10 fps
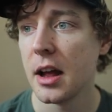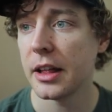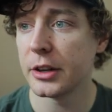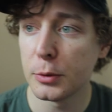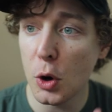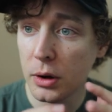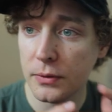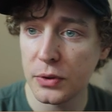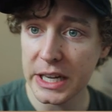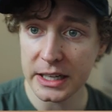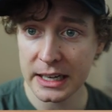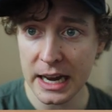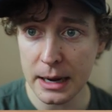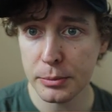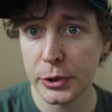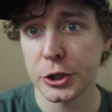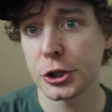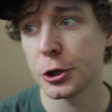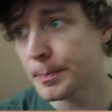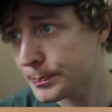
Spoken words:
and they're going for that game push,